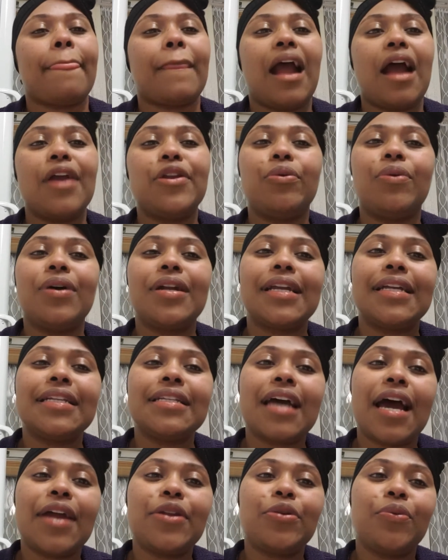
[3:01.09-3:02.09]

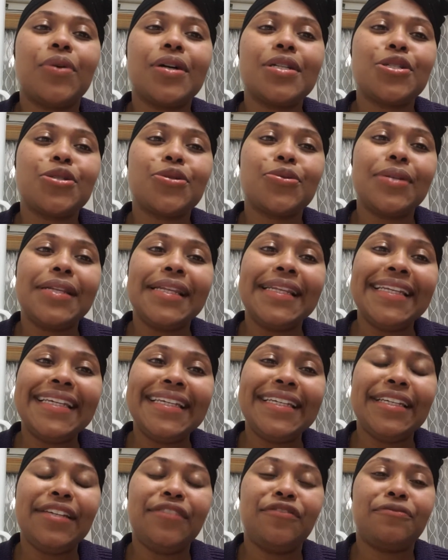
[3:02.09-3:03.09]

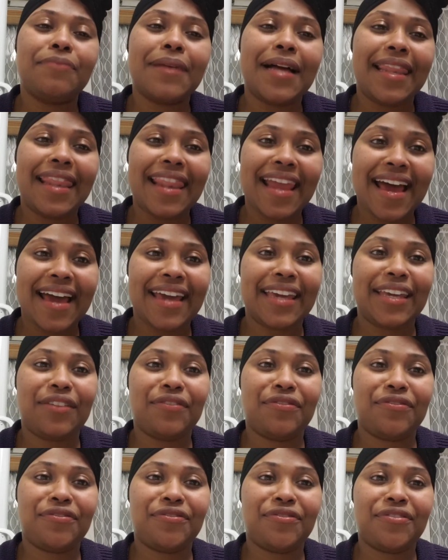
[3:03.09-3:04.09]
live my
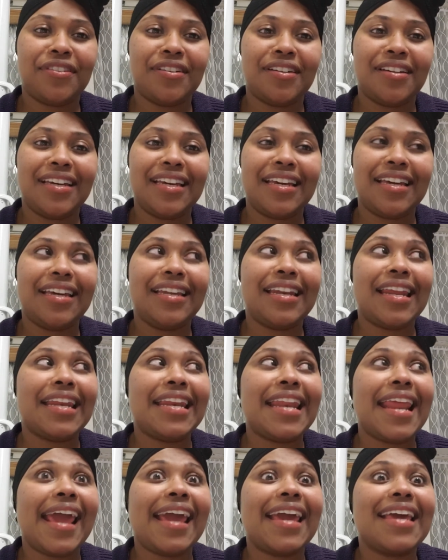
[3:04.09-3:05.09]
life in a
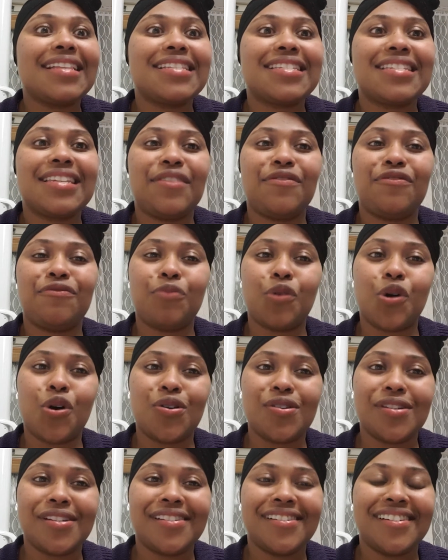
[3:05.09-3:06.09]
negative
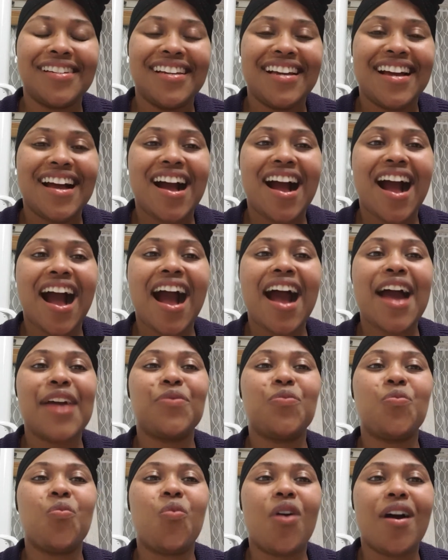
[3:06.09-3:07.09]
mode. I
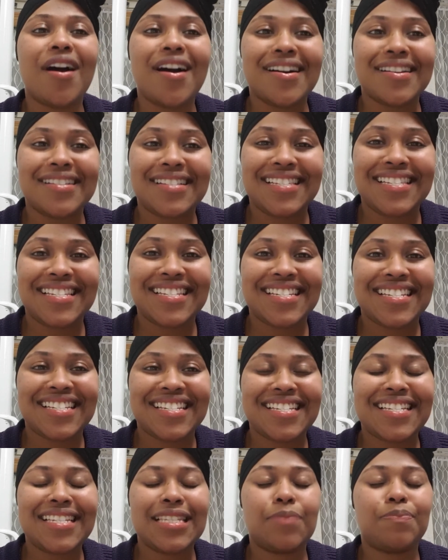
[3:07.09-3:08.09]
want
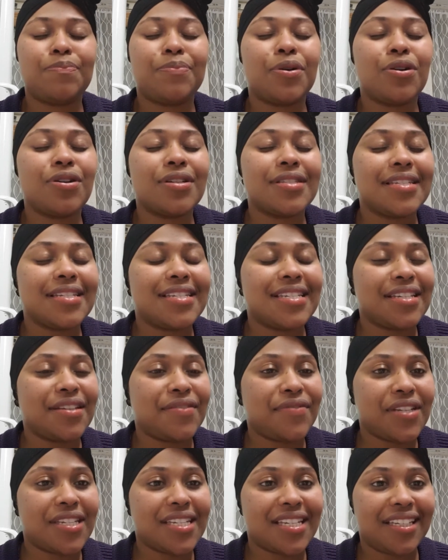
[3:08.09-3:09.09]
is
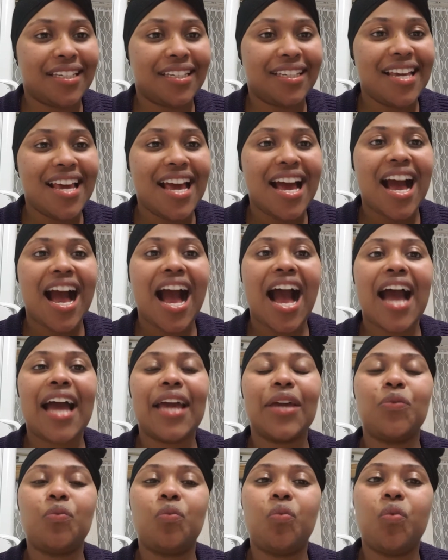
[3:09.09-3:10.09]
positivity.
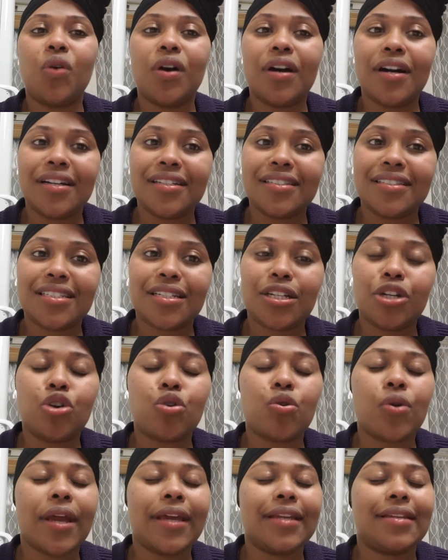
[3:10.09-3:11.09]
I want
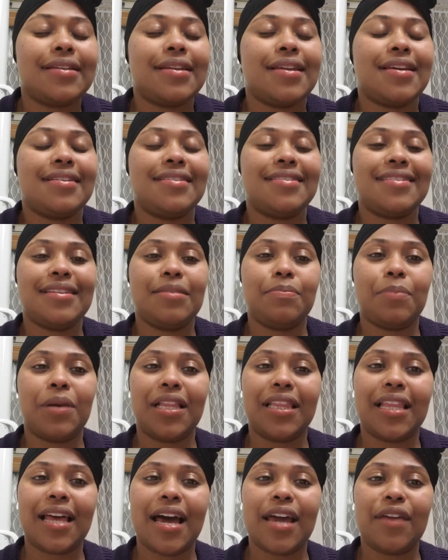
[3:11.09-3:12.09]
greatness in my
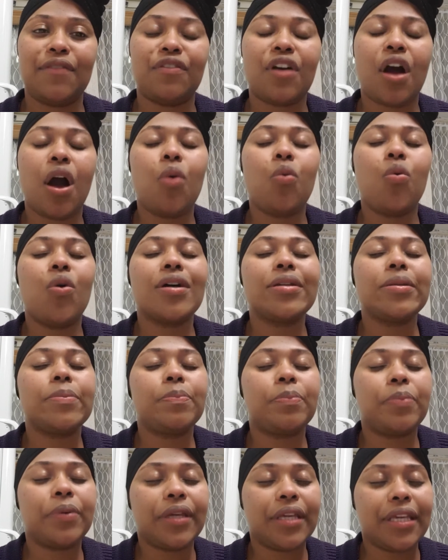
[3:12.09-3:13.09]
life. I
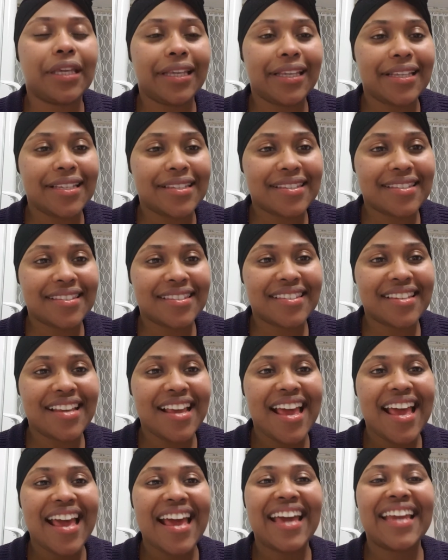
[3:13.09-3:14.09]
want peace,
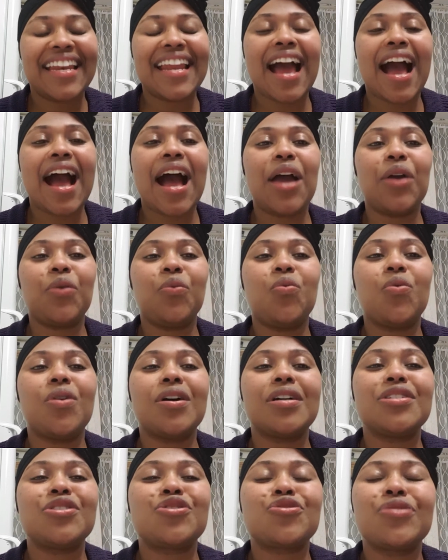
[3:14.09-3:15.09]
and I
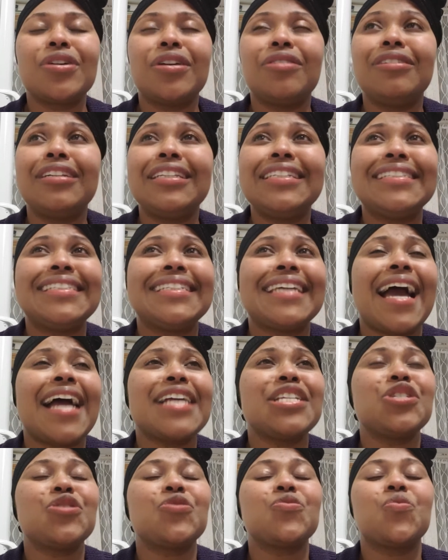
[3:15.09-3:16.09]
want tranquility. I
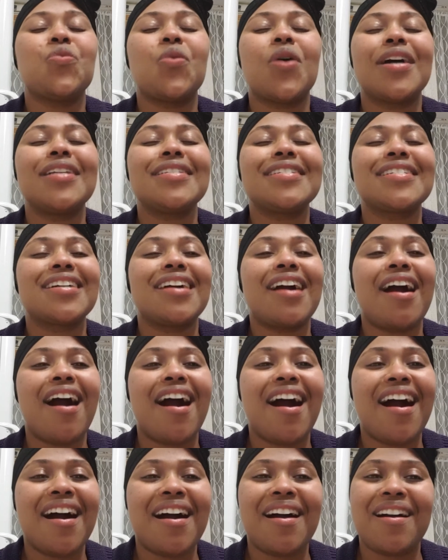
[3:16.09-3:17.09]
just want
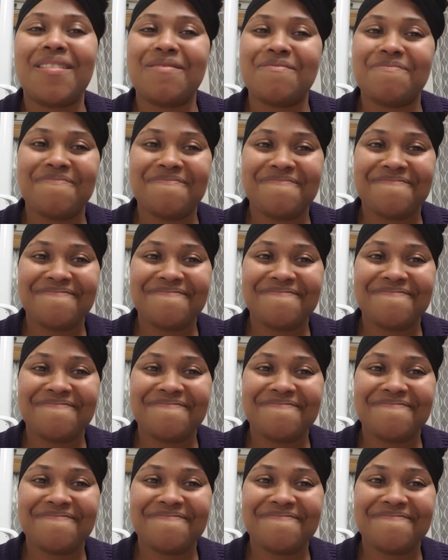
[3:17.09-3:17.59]
calm.